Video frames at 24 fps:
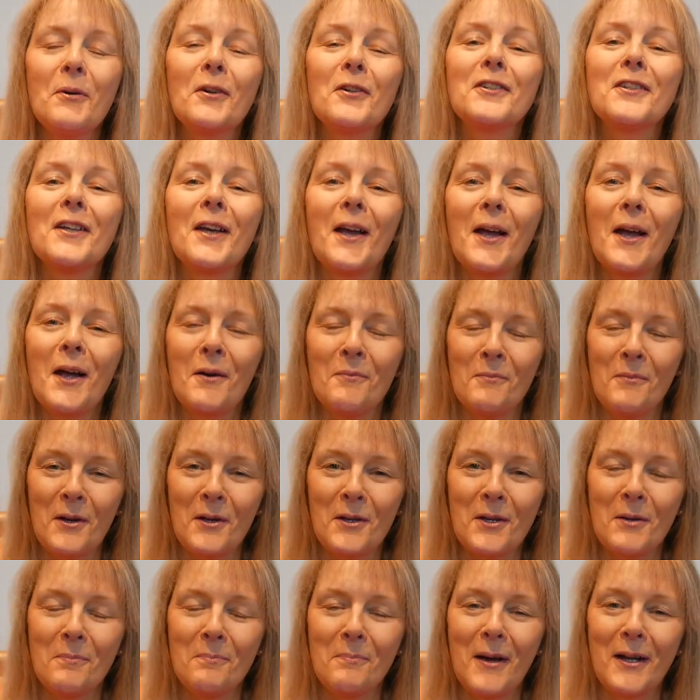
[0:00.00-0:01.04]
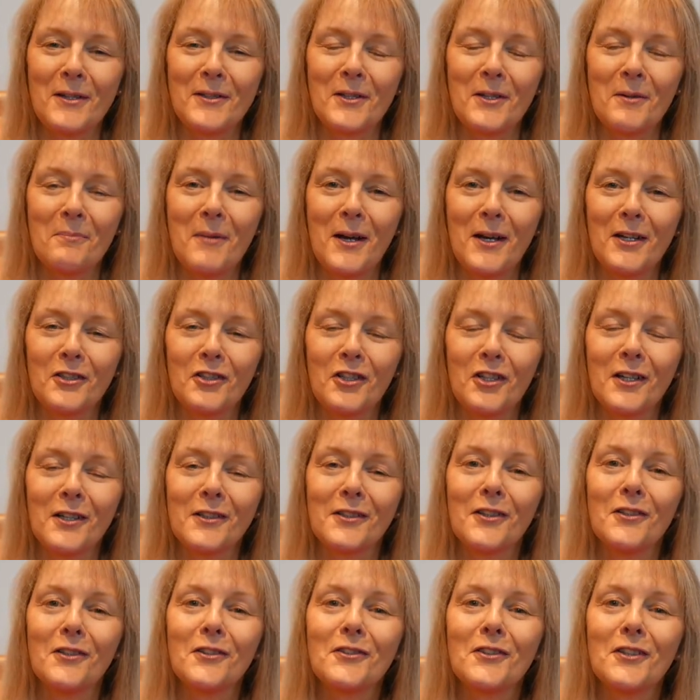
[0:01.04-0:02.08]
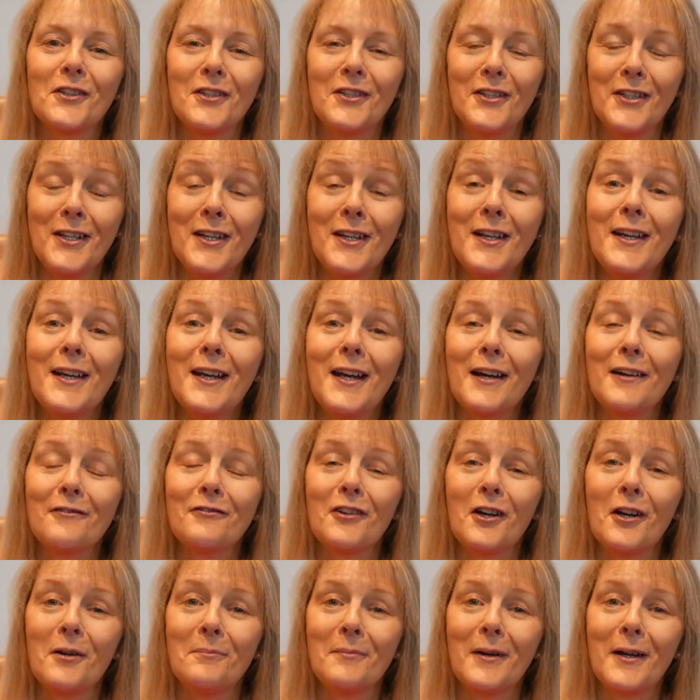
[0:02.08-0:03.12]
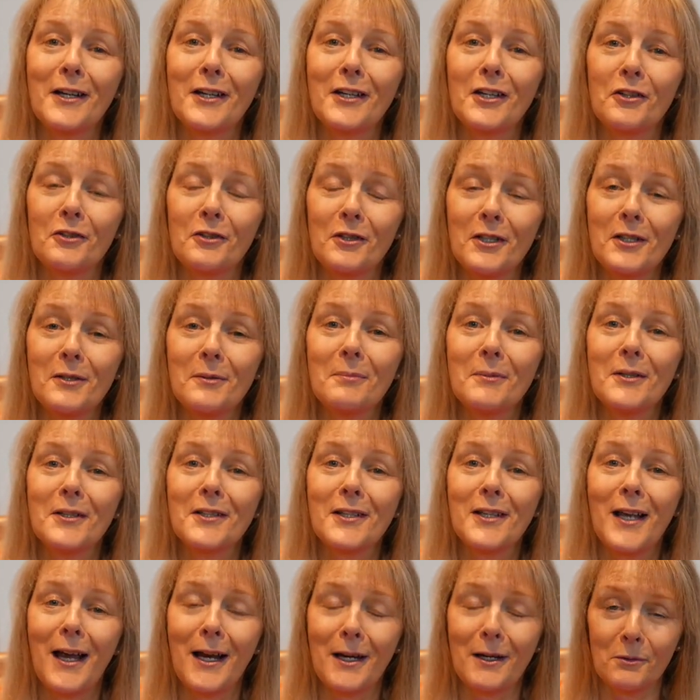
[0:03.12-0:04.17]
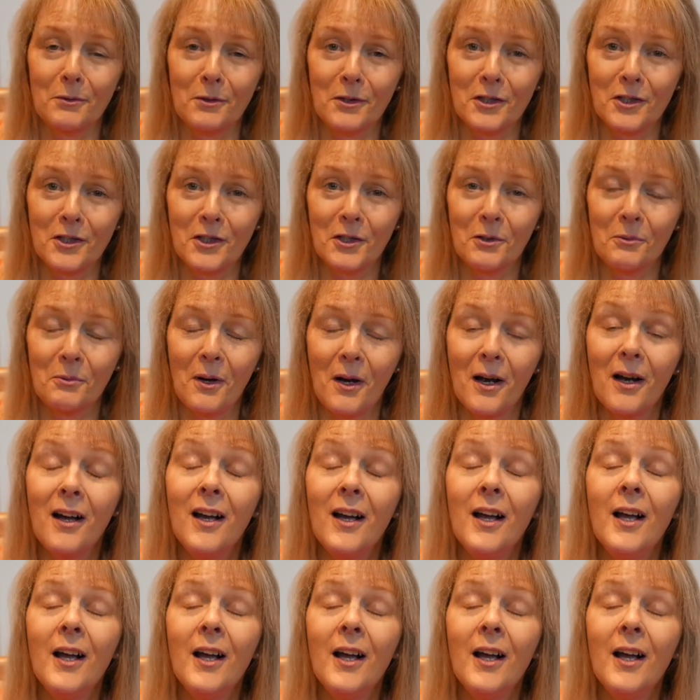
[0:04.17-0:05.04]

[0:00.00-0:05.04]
there and welcome back to my channel. Today I've got my Christmas house tour.